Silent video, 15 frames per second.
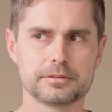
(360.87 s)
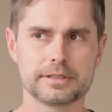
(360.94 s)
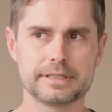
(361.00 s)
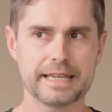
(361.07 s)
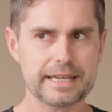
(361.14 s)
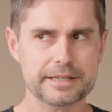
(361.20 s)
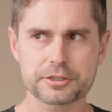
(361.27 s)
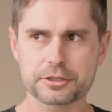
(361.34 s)

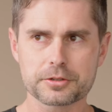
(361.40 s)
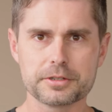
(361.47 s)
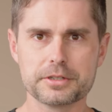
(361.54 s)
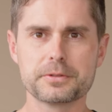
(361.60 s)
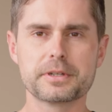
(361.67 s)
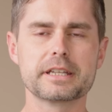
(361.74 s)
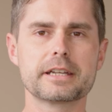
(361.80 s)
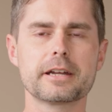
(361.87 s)
Yeah, sure,
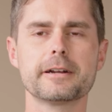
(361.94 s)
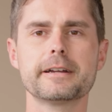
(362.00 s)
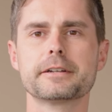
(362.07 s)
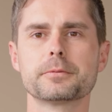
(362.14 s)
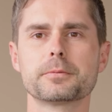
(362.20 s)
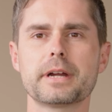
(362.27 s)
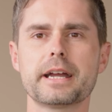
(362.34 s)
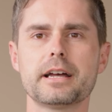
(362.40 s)
you can carry it
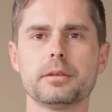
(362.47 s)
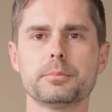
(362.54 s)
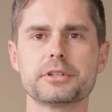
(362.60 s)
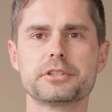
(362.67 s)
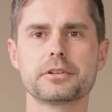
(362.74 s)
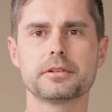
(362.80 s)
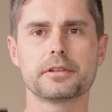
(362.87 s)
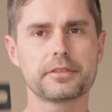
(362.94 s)
around, but you're